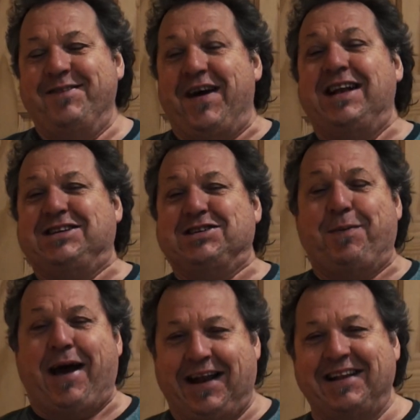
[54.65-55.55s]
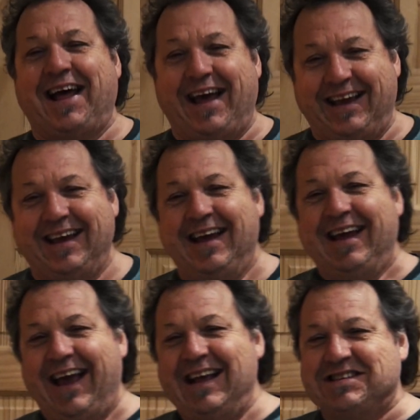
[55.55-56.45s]
adventures about today
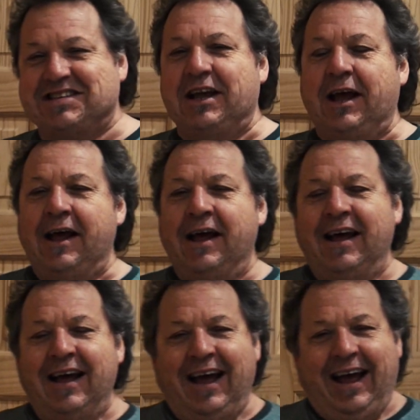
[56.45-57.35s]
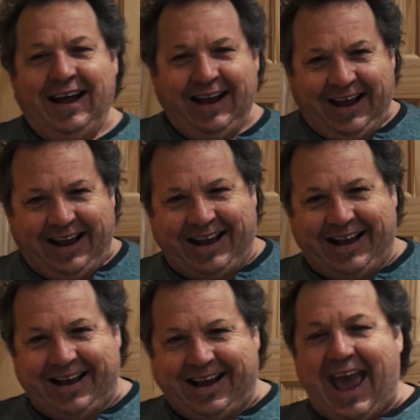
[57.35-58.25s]
is
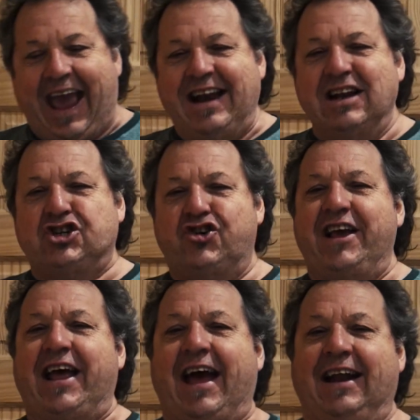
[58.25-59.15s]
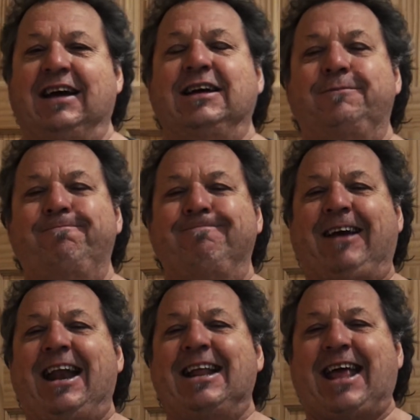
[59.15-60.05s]
getting the tree out,
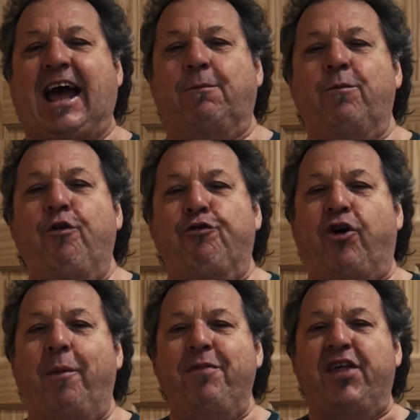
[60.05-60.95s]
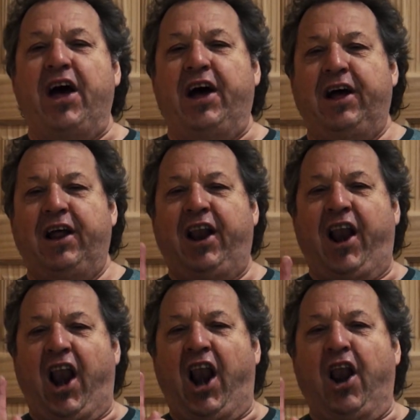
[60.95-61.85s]
get it down from the
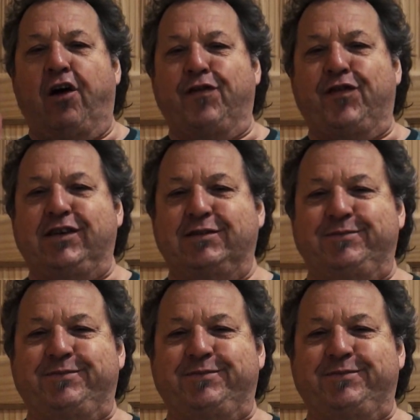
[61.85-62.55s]
loft.